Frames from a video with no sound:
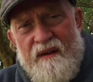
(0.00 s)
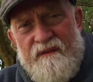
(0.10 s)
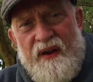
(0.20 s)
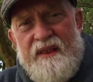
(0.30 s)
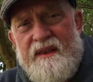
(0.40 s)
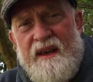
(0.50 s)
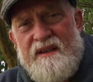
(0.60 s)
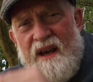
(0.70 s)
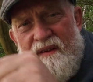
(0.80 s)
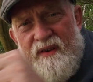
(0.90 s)
Faith
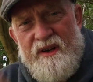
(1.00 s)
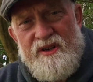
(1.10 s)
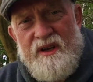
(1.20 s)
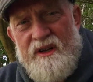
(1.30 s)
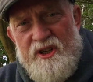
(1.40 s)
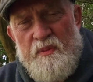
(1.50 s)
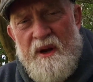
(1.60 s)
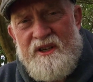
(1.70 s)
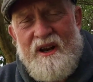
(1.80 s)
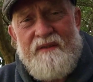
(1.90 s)
is evident in this
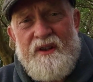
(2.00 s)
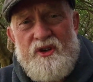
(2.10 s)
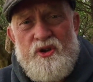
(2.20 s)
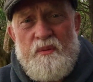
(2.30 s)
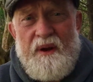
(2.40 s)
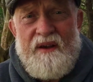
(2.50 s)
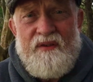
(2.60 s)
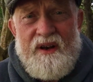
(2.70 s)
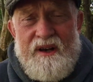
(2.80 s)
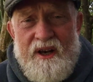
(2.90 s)
man's life that should be
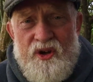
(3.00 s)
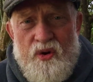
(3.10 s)
evident in